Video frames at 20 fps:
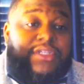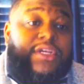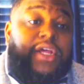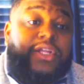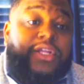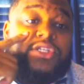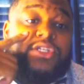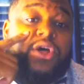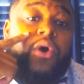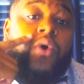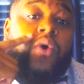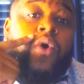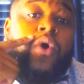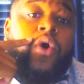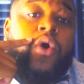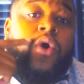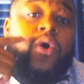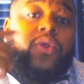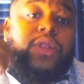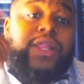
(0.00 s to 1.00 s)
And so
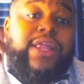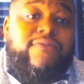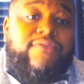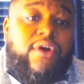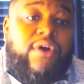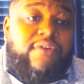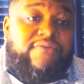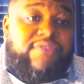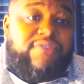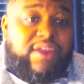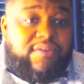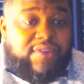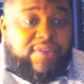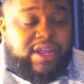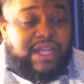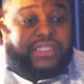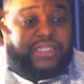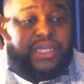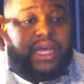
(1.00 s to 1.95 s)
living off dividends,